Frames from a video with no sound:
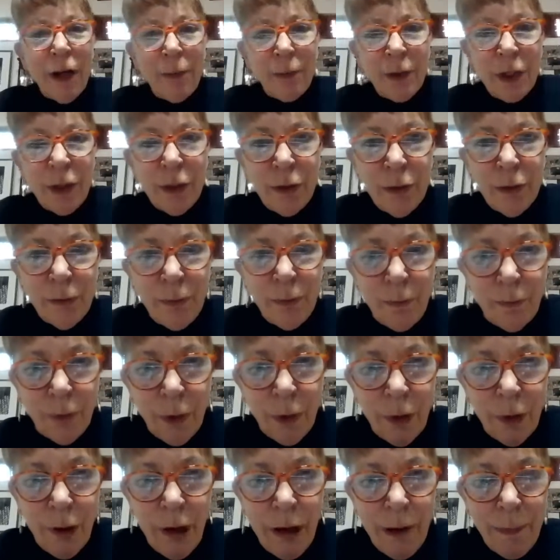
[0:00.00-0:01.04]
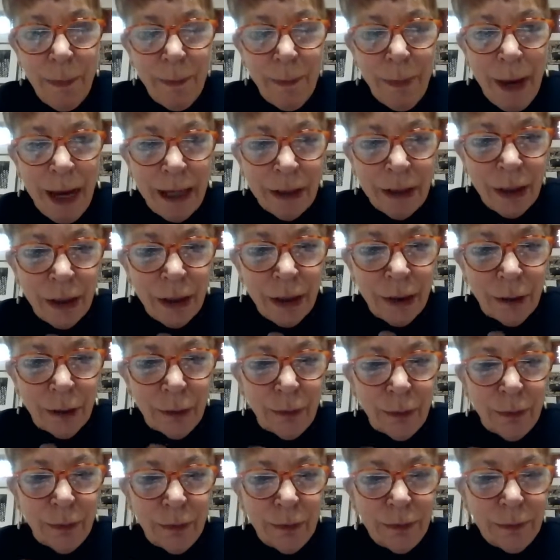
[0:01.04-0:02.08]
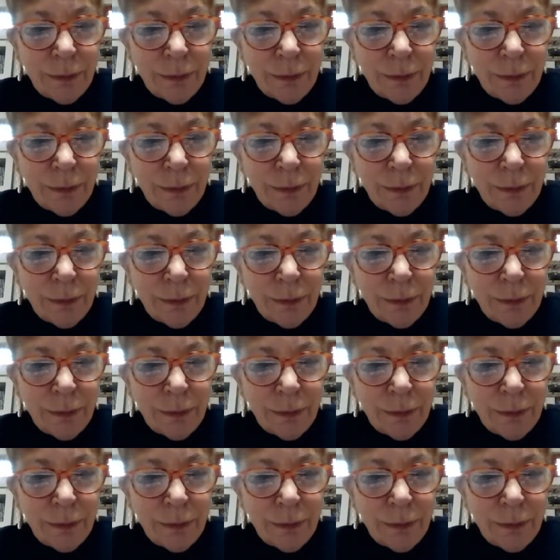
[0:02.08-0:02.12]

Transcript: up to you, Flora. Back to you.